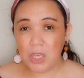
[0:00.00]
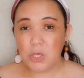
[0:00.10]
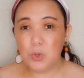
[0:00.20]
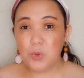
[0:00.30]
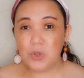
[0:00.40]

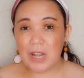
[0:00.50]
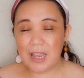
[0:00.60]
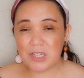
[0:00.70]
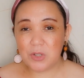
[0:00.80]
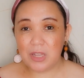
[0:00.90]
you could
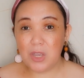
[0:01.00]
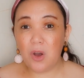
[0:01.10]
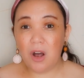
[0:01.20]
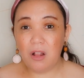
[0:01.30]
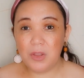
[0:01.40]
actually
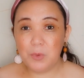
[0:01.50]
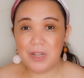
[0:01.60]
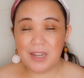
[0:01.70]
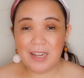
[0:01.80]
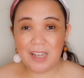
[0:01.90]
call the
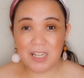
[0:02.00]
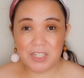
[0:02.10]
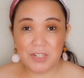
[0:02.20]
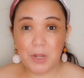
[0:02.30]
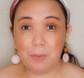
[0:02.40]

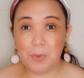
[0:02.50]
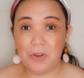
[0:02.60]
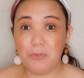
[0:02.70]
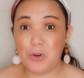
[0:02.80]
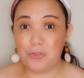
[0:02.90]
1-800
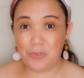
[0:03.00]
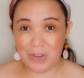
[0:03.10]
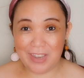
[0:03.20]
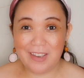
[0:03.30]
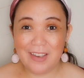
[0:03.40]
number for
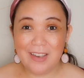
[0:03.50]
free.